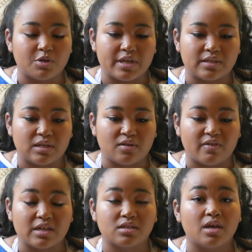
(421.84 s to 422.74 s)
days in
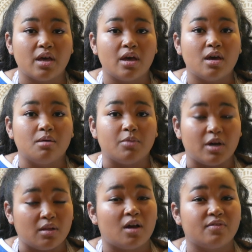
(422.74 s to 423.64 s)
advance,
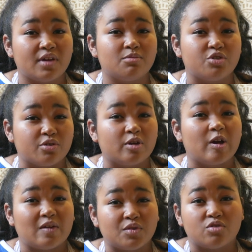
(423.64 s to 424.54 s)
but a lot of times you're going to
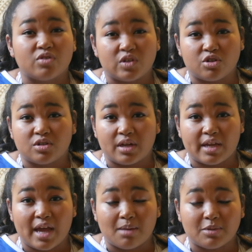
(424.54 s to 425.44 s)
have to adjust your study
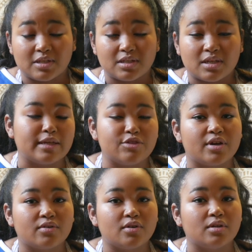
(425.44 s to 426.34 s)
habits. In
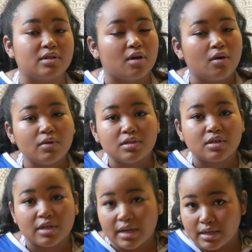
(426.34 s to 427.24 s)
general, it's always a
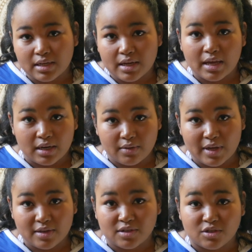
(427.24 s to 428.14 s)
good idea
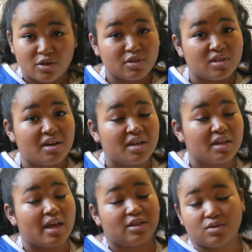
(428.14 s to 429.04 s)
anyways to start
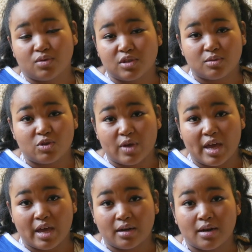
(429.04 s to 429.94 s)
studying as soon as you
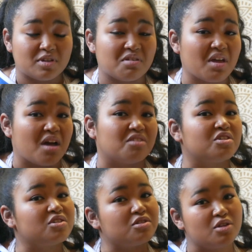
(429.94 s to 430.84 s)
can. So yeah,
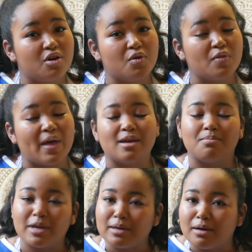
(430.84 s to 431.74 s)
just know that it
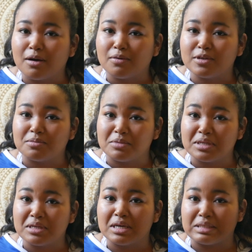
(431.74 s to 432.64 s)
might not always
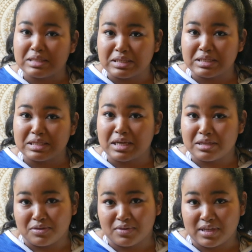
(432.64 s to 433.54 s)
be as easy
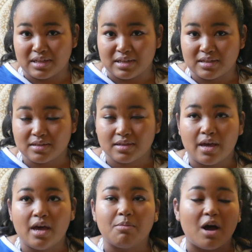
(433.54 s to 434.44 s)
as you think it is.
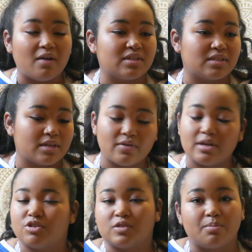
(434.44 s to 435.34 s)
But obviously
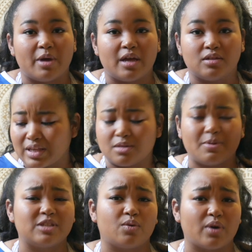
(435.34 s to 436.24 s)
it just depends
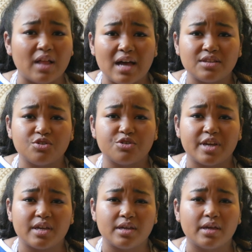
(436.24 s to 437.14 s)
on what classes you're
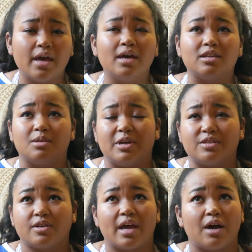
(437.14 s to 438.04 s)
taking,
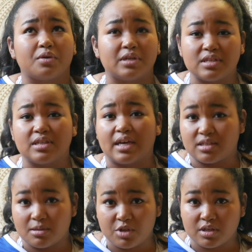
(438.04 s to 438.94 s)
depends on how easy that
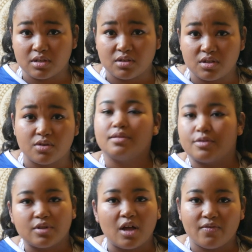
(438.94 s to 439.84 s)
subject is to you.
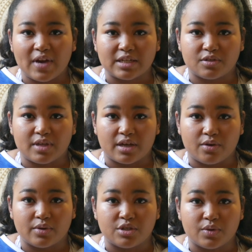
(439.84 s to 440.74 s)
There's a lot of factors that
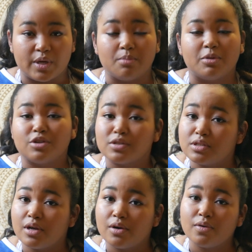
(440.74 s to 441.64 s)
go into it, but just
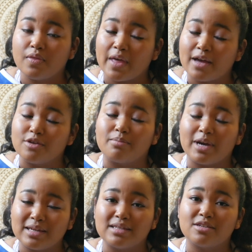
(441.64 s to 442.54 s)
know that you
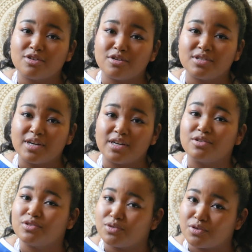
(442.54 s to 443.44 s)
might need to start
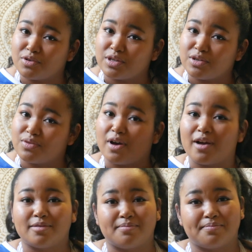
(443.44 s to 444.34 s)
studying sooner than you
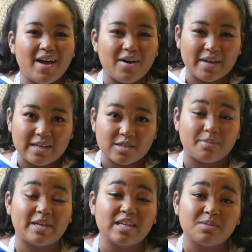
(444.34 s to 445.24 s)
thought. Okay, so
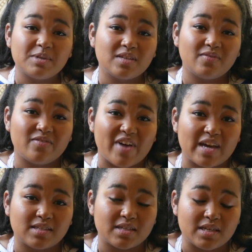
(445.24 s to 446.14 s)
my next piece of
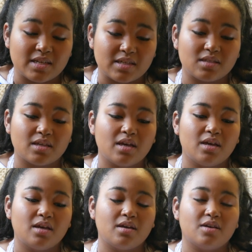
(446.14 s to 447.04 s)
advice is
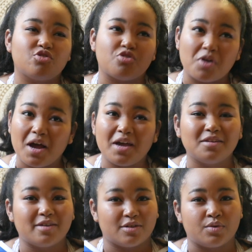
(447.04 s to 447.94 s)
try
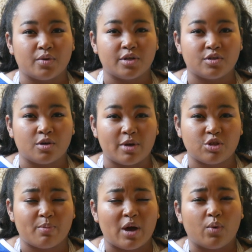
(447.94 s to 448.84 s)
not to worry so
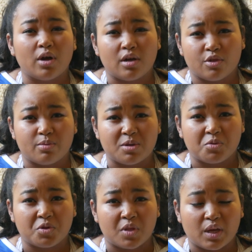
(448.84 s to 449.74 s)
much about what other
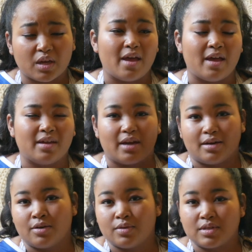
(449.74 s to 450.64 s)
people think. And I
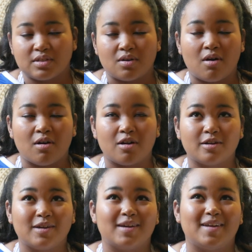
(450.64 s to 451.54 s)
know this is hard.